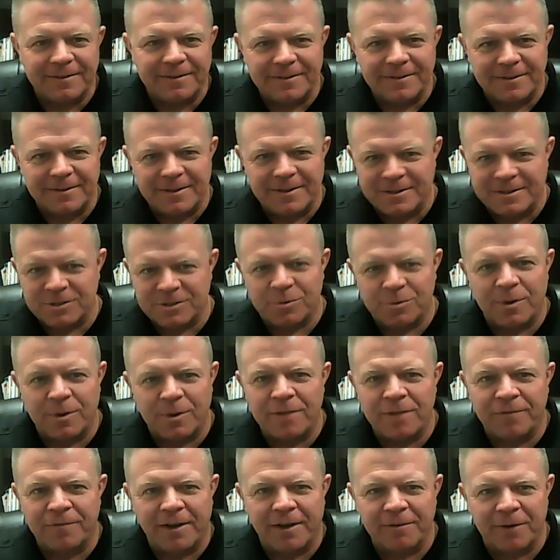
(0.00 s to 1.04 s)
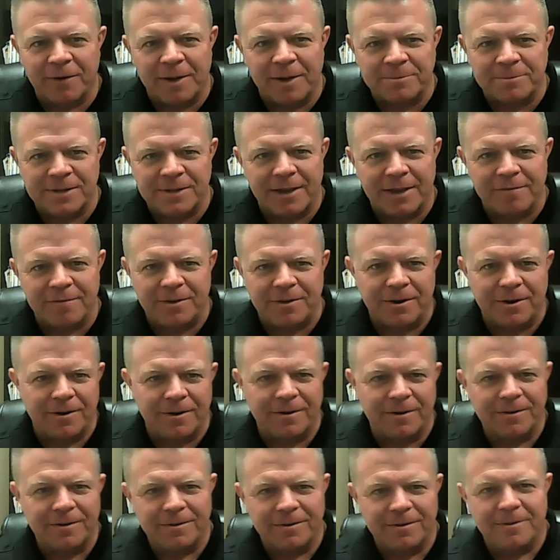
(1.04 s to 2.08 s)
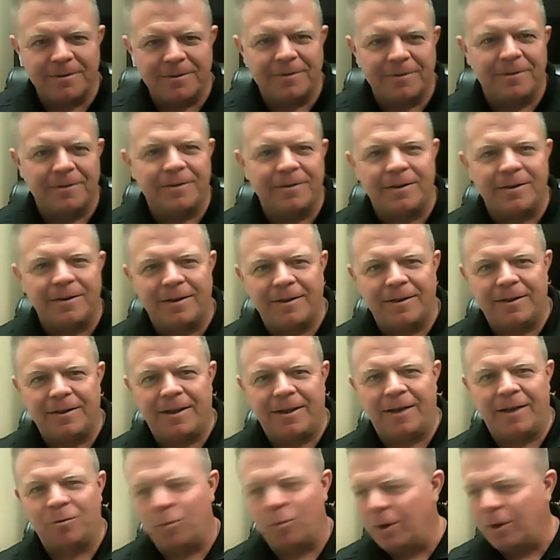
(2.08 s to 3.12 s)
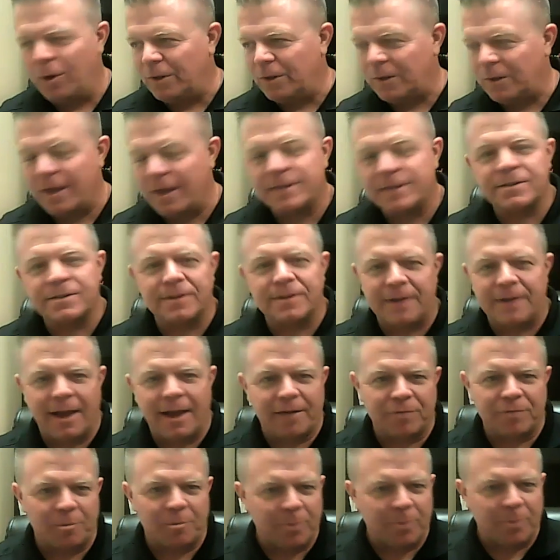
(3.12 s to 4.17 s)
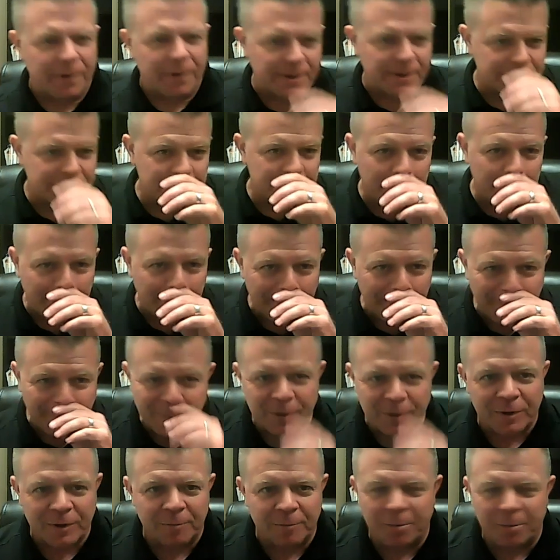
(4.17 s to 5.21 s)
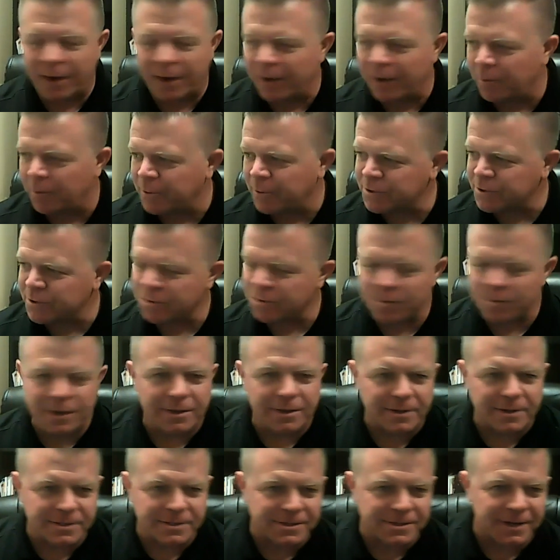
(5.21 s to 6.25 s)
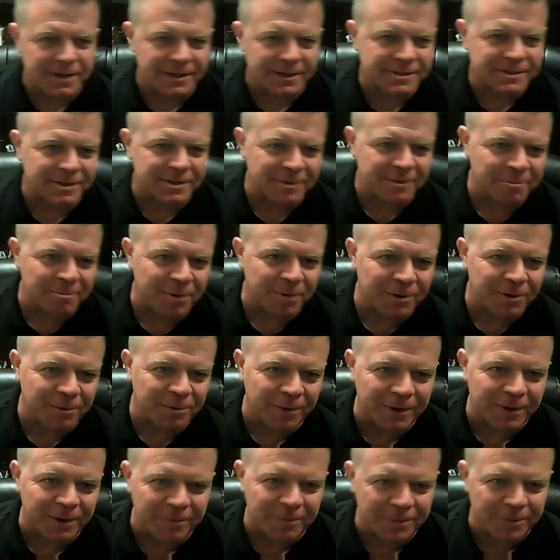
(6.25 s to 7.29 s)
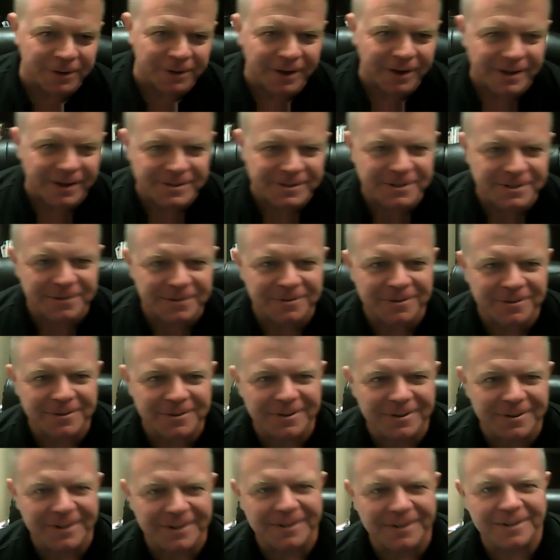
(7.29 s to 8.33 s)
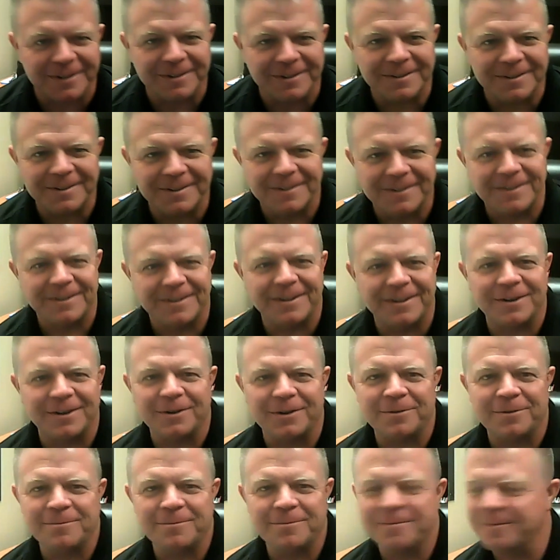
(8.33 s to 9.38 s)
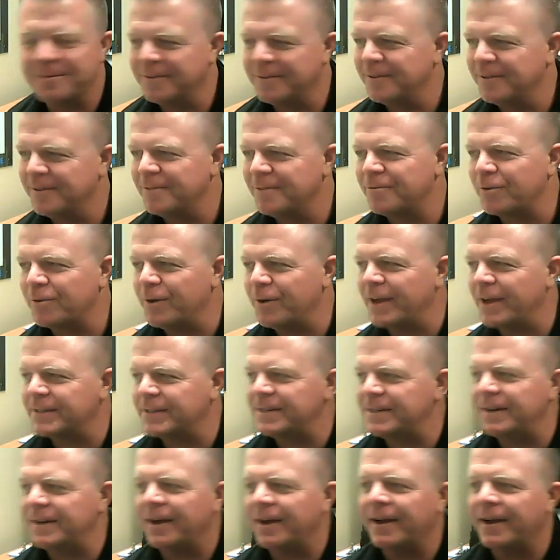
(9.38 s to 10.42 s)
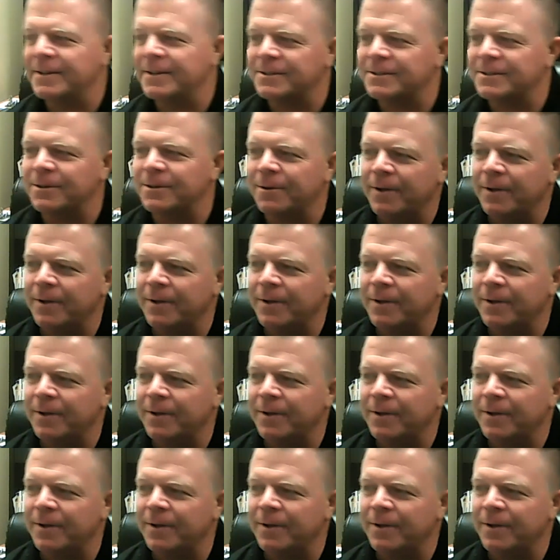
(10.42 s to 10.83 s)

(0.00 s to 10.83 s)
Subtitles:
It's 25 grams heavier at well less than half the price. You could buy almost 3 of these sticks compared to what it would cost you, you know, for an XC9. So